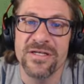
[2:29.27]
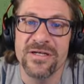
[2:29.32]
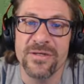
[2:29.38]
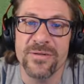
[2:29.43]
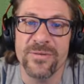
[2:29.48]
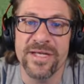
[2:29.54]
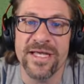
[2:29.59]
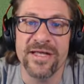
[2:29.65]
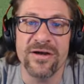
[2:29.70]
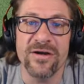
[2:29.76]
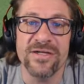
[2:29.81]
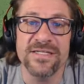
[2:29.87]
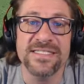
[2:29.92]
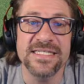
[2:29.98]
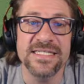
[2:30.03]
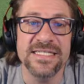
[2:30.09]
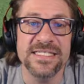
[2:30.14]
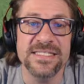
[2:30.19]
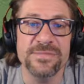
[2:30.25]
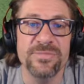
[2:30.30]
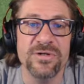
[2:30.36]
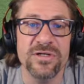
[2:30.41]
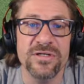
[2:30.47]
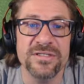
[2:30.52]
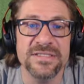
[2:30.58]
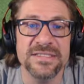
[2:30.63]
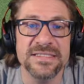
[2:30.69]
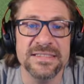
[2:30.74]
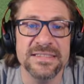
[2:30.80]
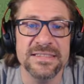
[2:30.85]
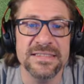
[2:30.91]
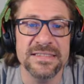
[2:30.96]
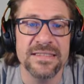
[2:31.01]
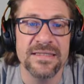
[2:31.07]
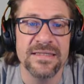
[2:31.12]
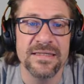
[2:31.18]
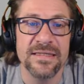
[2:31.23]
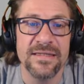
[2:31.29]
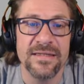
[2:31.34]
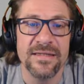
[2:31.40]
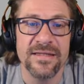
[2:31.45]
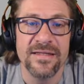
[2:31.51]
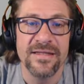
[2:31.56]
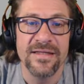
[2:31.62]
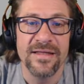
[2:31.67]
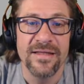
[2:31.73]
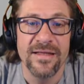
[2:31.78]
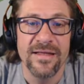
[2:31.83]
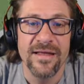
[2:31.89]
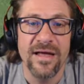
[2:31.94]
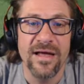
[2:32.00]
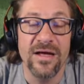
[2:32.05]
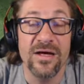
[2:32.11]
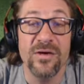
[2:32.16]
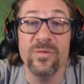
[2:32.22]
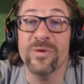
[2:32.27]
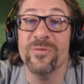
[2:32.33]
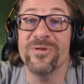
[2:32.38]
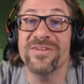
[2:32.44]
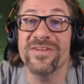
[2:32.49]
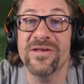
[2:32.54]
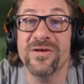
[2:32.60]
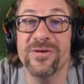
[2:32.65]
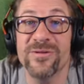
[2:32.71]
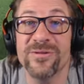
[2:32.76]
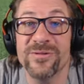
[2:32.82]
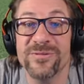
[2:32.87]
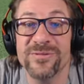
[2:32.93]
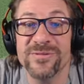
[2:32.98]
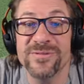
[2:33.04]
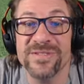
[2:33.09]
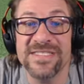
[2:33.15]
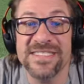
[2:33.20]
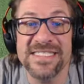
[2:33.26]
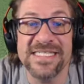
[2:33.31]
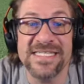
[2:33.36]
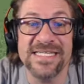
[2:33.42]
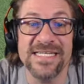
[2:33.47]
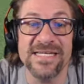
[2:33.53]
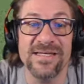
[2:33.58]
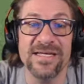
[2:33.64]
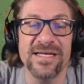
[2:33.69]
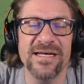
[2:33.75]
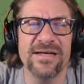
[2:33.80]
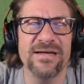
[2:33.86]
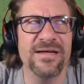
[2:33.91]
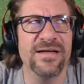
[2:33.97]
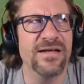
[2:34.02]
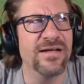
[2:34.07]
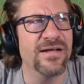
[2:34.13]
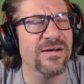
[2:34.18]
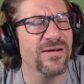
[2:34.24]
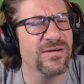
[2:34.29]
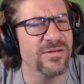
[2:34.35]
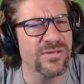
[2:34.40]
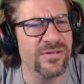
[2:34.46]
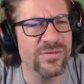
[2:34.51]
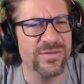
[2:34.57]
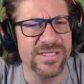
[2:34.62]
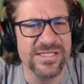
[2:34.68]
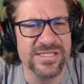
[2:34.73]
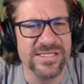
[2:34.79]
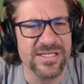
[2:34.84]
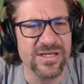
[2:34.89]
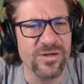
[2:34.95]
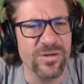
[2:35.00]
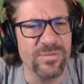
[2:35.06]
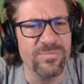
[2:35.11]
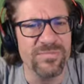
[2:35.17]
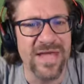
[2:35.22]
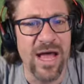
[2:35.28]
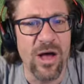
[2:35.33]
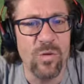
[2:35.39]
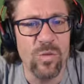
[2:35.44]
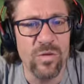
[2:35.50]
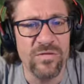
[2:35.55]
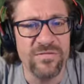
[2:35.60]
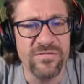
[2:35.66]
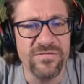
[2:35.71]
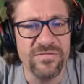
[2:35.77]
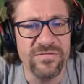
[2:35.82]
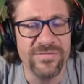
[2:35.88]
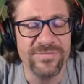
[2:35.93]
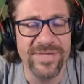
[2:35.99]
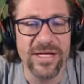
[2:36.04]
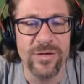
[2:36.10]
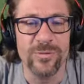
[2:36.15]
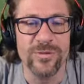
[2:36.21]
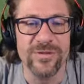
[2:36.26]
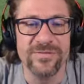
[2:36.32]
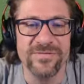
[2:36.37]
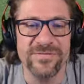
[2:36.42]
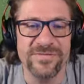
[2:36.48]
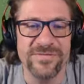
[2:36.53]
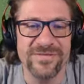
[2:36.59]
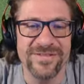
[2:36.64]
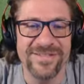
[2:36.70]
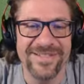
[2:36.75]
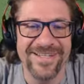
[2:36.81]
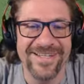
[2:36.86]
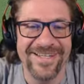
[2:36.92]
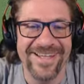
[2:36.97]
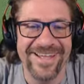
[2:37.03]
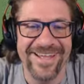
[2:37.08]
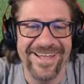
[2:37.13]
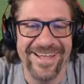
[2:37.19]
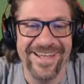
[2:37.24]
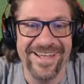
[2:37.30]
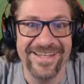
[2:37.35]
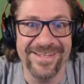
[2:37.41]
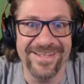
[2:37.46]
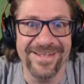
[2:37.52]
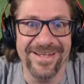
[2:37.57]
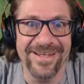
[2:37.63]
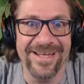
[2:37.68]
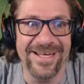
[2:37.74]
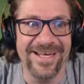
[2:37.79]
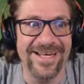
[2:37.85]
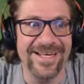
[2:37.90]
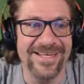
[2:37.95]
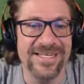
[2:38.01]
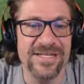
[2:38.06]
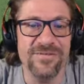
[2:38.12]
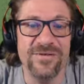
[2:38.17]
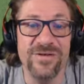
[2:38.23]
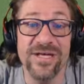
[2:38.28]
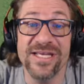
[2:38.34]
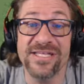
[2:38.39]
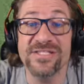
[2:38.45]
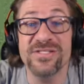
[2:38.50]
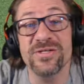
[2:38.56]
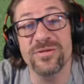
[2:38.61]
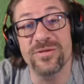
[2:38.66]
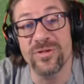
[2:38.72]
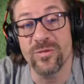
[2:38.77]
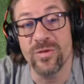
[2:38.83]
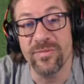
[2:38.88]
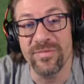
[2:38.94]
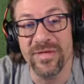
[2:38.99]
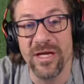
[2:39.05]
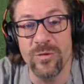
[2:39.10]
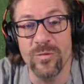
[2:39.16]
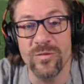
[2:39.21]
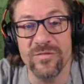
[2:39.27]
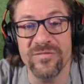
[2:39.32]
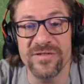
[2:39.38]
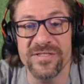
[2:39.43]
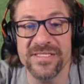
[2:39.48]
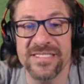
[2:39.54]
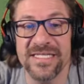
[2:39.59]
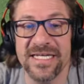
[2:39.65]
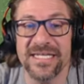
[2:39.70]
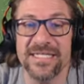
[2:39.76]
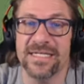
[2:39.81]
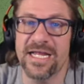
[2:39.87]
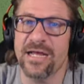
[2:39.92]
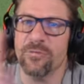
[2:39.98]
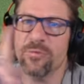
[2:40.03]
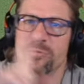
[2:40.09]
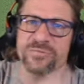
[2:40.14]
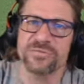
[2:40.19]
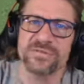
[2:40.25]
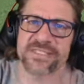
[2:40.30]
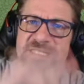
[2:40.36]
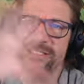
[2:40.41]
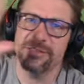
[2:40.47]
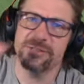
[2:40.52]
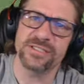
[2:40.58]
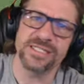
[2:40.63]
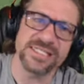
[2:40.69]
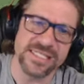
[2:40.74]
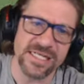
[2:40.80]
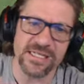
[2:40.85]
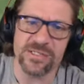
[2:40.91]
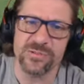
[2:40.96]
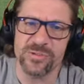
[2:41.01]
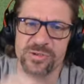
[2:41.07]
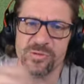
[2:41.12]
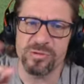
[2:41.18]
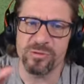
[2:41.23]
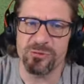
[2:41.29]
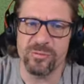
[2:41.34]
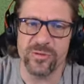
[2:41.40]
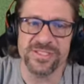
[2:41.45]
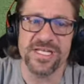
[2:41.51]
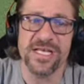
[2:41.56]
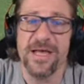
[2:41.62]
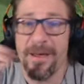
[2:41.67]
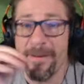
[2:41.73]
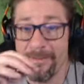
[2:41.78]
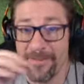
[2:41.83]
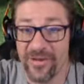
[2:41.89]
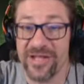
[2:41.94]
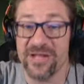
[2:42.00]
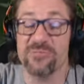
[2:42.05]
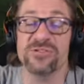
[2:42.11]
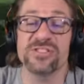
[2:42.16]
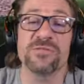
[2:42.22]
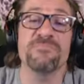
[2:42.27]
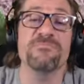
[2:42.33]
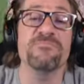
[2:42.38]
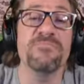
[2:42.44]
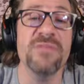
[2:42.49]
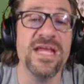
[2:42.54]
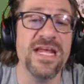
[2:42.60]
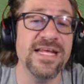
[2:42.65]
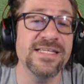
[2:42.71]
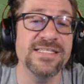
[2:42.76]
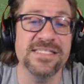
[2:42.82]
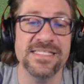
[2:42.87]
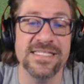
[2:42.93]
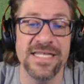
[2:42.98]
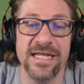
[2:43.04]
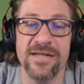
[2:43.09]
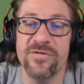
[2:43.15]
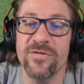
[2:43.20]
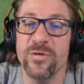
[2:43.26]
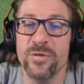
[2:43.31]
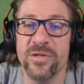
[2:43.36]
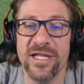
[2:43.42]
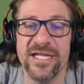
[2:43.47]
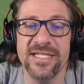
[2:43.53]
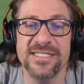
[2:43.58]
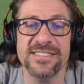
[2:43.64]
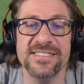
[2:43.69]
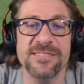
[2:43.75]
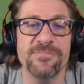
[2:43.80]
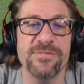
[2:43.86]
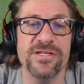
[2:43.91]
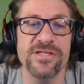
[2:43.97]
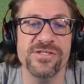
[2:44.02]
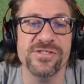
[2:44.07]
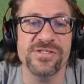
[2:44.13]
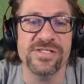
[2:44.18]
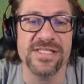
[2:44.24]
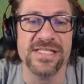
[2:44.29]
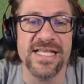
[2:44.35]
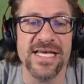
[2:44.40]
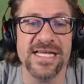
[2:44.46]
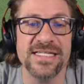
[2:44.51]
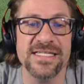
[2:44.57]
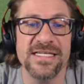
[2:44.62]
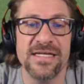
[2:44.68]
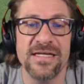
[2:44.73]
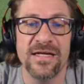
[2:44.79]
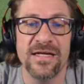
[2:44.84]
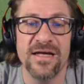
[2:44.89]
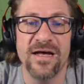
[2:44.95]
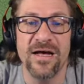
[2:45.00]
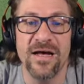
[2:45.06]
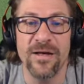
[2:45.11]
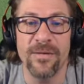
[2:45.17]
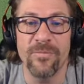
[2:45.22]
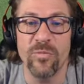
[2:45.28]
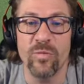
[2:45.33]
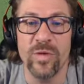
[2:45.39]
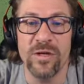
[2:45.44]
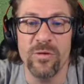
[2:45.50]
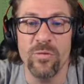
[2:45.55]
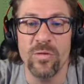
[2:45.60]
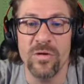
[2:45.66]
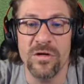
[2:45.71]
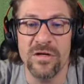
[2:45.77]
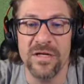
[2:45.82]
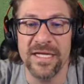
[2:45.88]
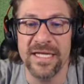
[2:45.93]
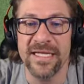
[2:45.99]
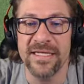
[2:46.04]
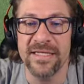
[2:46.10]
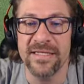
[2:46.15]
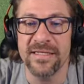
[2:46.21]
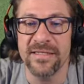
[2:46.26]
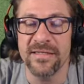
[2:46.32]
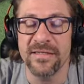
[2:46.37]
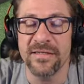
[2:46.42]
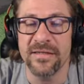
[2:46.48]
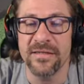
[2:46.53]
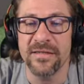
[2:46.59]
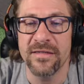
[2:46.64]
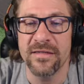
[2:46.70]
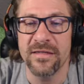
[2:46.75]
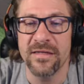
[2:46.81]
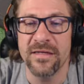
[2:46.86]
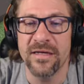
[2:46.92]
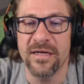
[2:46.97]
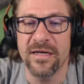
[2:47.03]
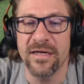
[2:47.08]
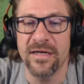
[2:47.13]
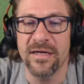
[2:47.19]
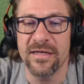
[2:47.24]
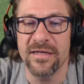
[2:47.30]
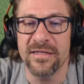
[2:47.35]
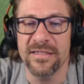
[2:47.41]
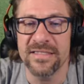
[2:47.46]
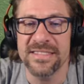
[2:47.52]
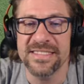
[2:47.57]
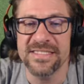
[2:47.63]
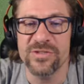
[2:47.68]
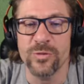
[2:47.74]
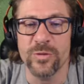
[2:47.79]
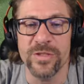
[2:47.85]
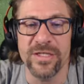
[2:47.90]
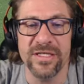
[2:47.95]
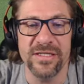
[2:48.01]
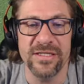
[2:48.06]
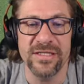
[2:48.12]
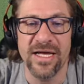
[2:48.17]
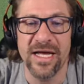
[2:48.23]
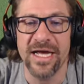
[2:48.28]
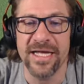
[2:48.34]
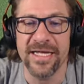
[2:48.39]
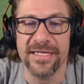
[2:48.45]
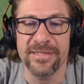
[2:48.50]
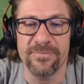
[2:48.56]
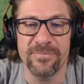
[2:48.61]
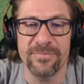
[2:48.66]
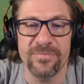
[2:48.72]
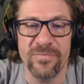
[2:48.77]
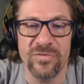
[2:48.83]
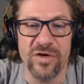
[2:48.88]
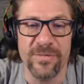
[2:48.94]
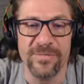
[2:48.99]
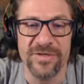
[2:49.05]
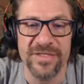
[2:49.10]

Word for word: We had our tickets purchased. Uh, we went to go see what is it called? Meow Wolf? Meow Wolf. Yeah, if you guys don't know what Meow Wolf is, and I won't say exactly which one it was, but it was amazing. And if you'd like to see pictures of that, um, we were in uh, Discord. I dropped